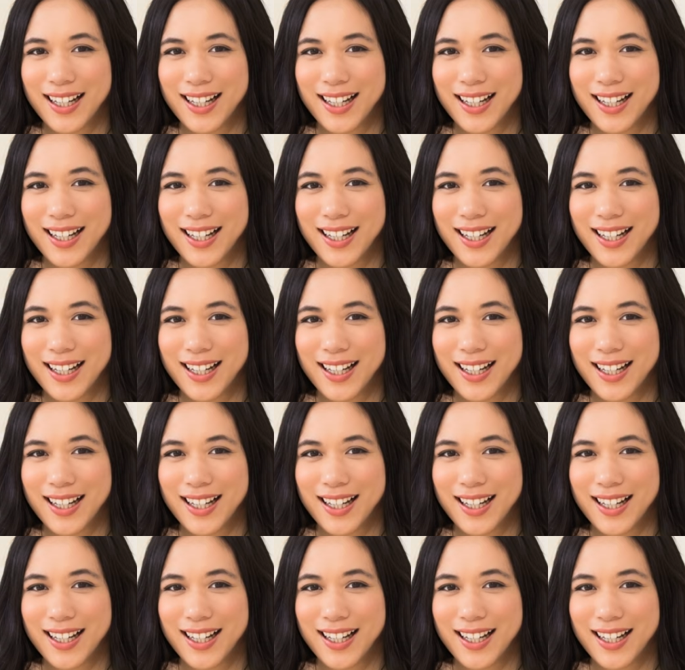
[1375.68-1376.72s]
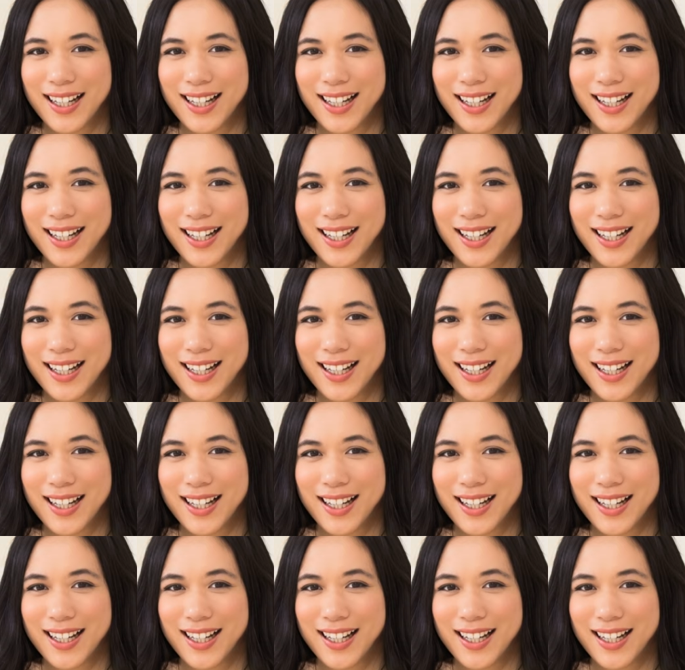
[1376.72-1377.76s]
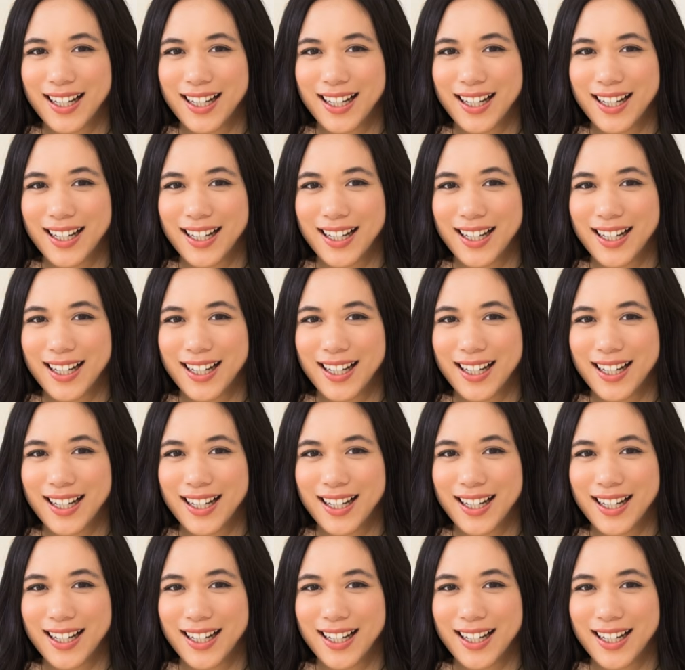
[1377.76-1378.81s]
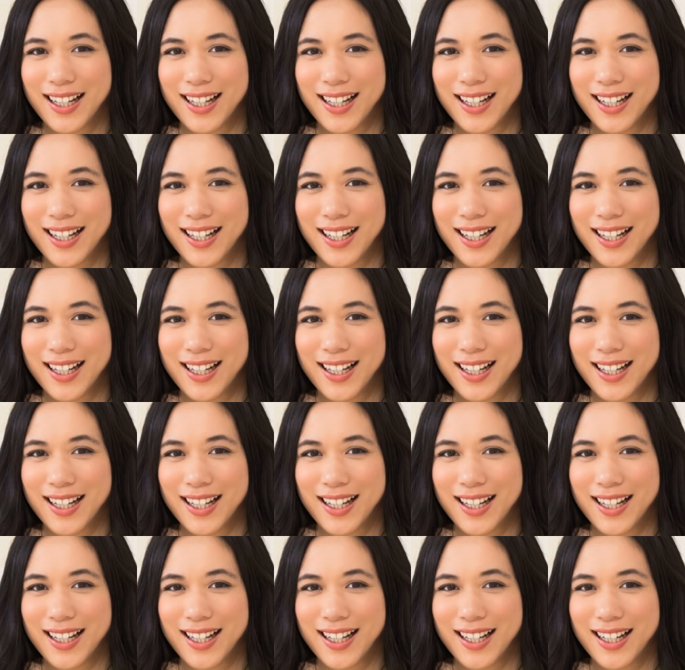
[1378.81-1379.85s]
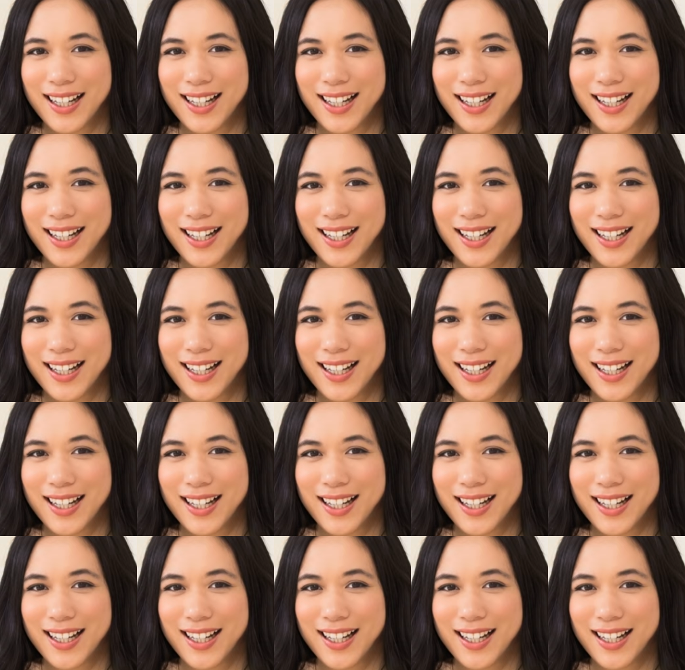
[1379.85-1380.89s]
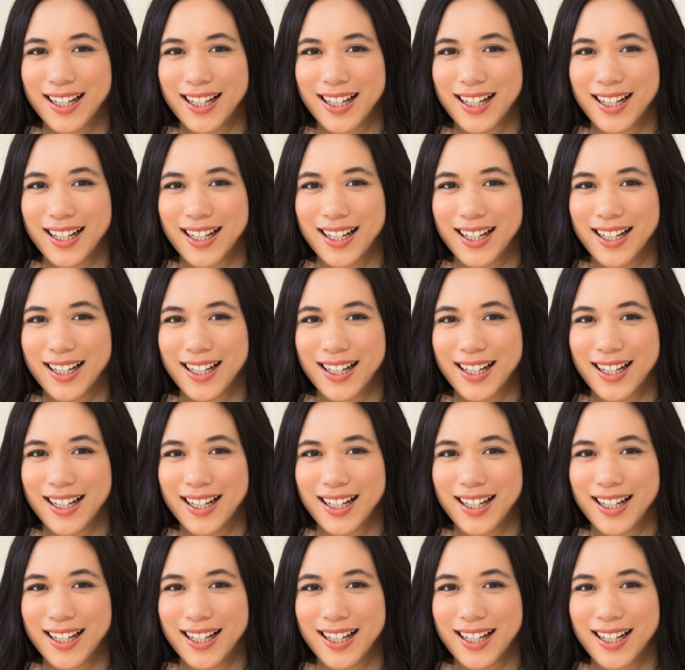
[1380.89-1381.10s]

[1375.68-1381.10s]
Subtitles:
The face doesn't move, so there is nothing to read.